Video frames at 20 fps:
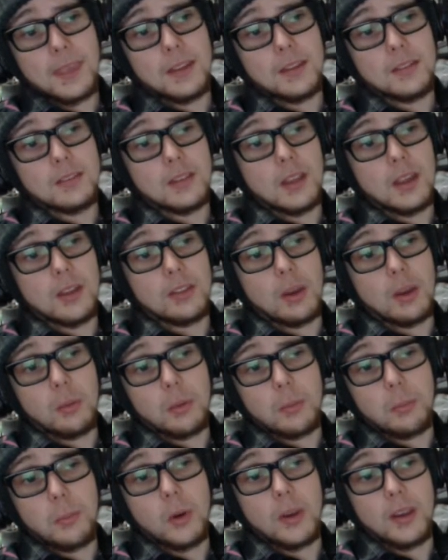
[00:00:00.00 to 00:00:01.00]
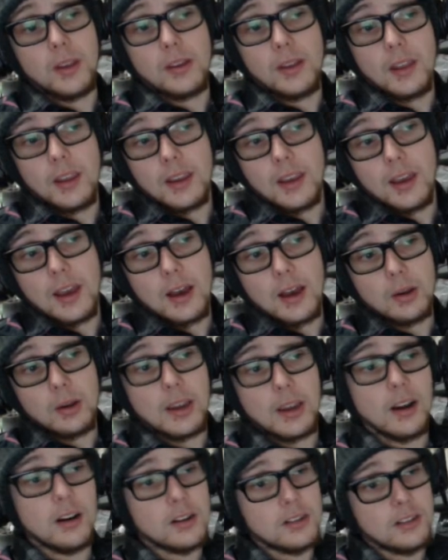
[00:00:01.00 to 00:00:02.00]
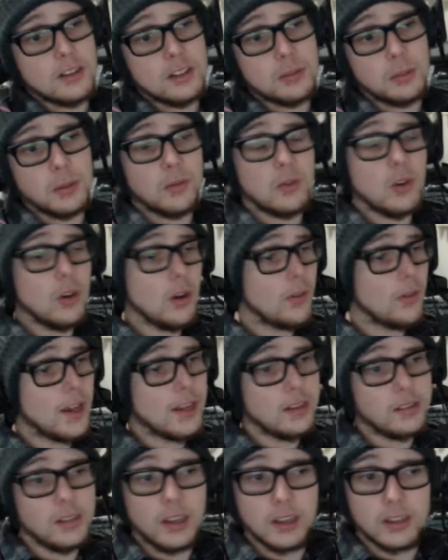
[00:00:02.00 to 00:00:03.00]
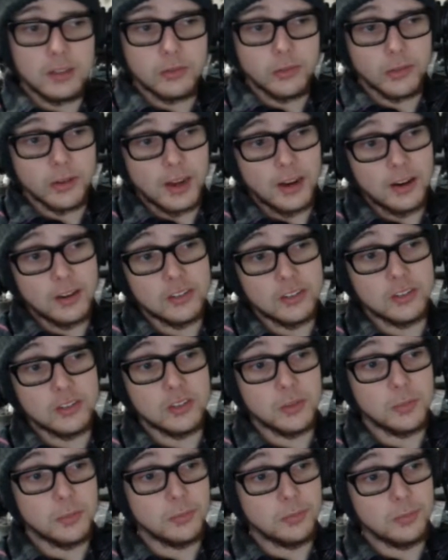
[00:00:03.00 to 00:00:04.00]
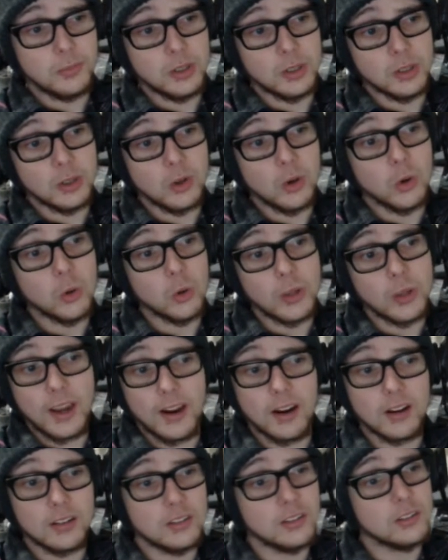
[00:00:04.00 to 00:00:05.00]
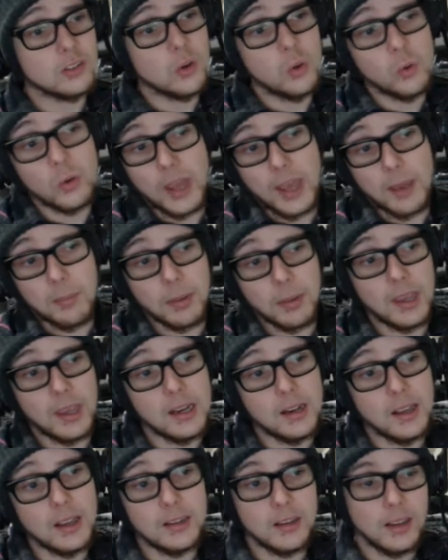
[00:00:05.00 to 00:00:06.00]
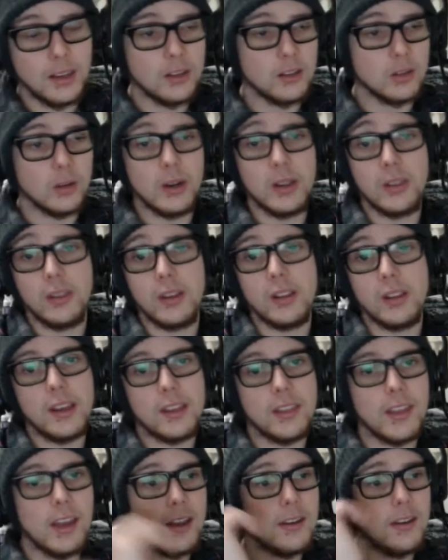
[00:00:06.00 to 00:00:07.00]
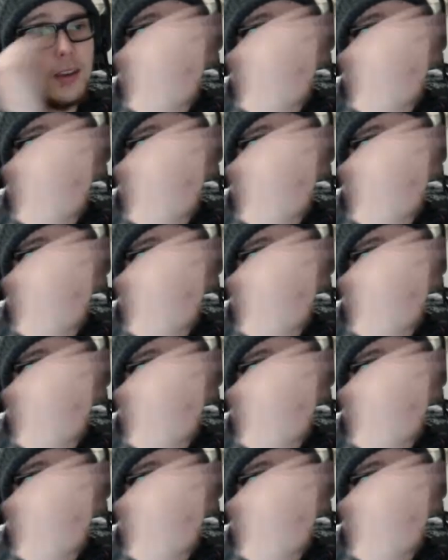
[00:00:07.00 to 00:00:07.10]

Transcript: that we're putting in our characters, but if you have ideas for characters, cool characters, cool campaign ideas or anything like that,